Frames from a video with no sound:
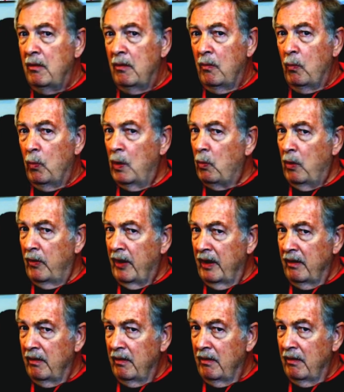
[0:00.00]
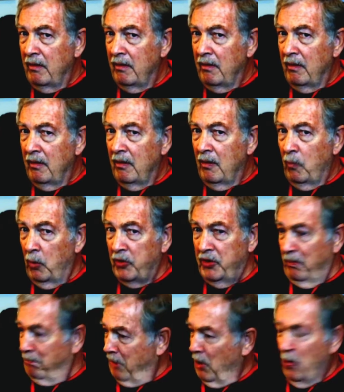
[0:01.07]
Where were they? Was the
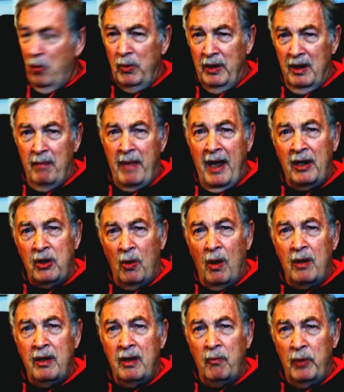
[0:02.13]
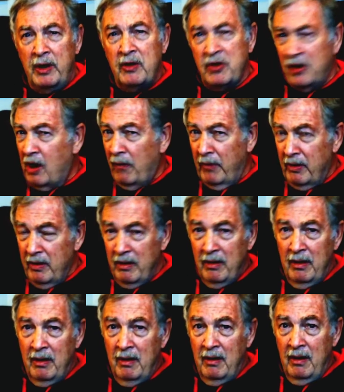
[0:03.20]
bone in the backyard that we discovered
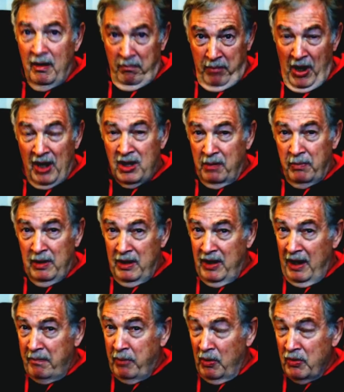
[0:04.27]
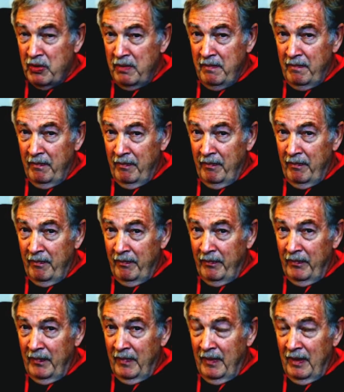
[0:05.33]
possibly that person?
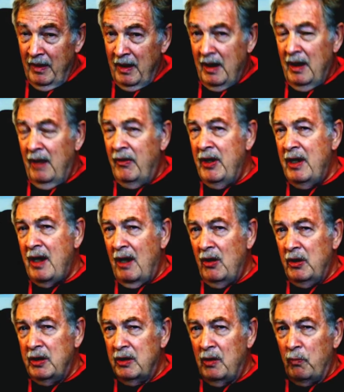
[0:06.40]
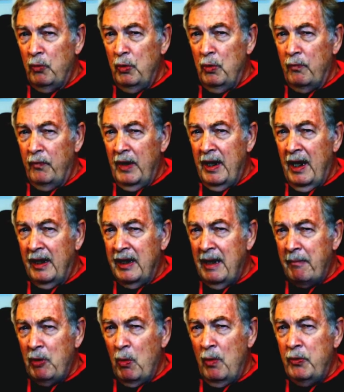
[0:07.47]
Then I looked at the roof, and I kept
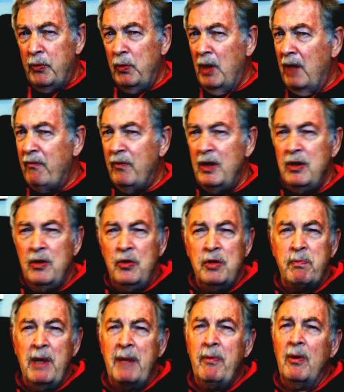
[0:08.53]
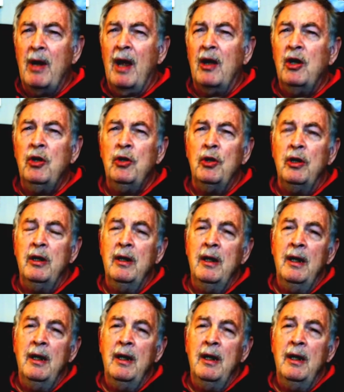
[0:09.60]
going through every newspaper I could.